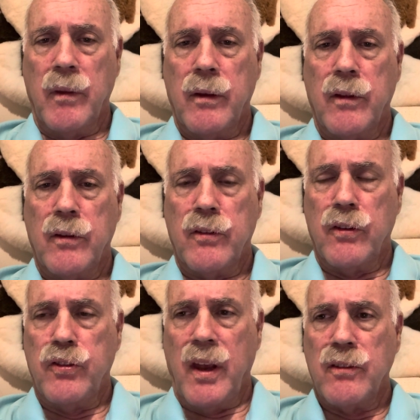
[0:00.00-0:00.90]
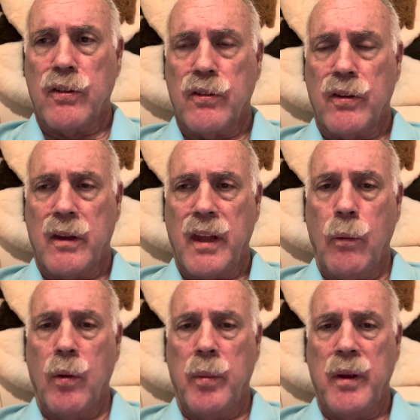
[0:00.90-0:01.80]
The chances that they
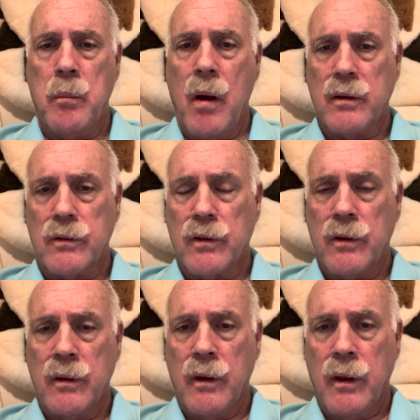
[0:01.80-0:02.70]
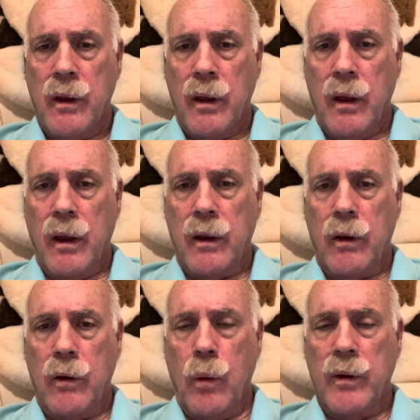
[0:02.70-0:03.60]
will be mugged
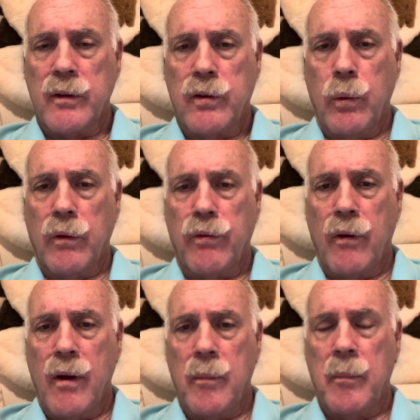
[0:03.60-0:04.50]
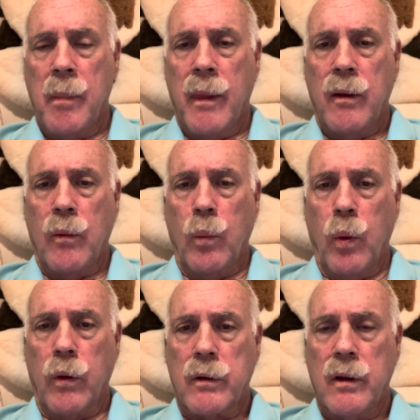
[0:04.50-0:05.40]
going to or from
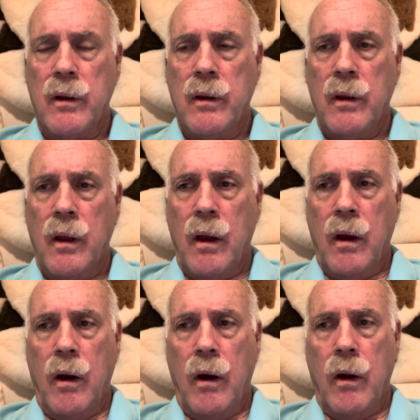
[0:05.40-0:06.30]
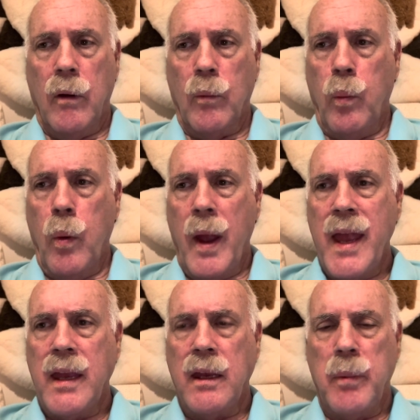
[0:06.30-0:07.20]
work are
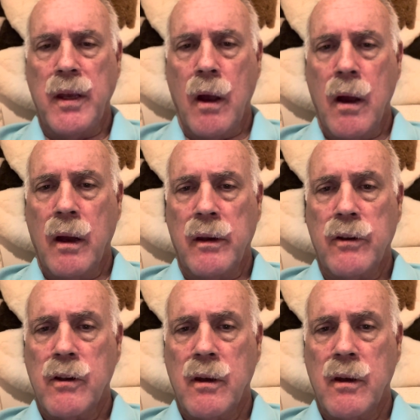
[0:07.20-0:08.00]
way beyond